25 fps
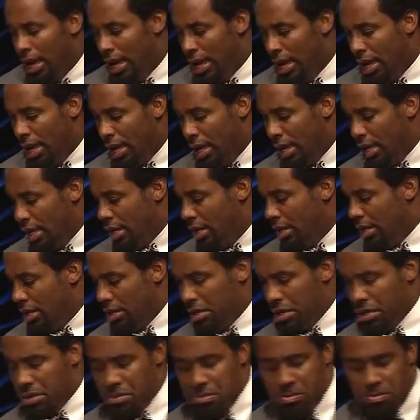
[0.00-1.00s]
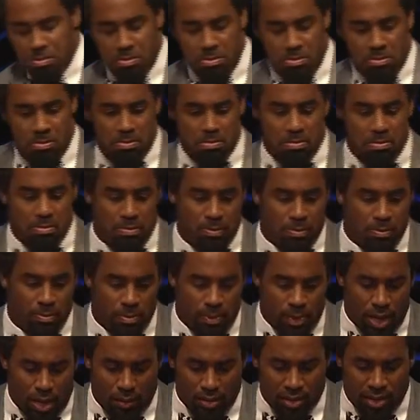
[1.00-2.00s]
and
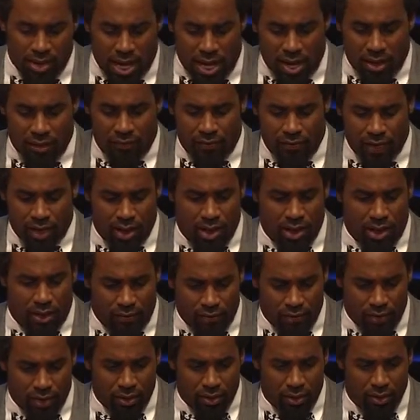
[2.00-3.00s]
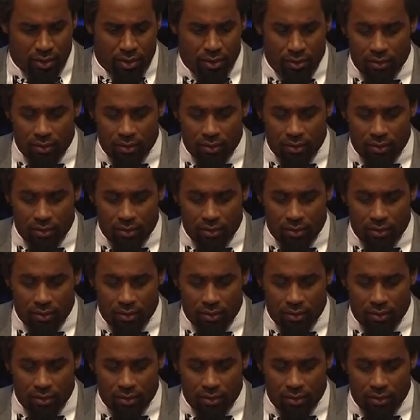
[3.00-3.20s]
I was down in Philadelphia.